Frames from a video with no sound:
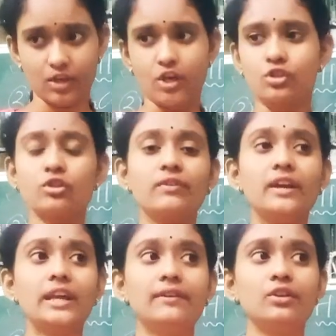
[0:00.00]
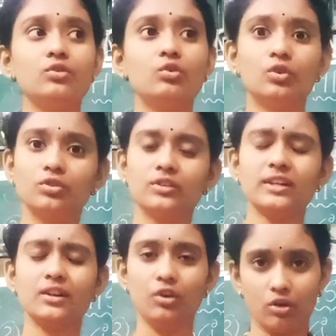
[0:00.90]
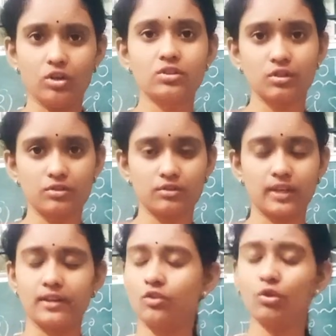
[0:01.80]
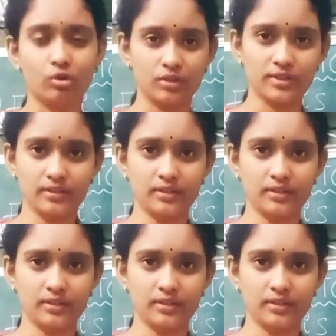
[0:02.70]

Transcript: So whenever you go to the laws also, like courts,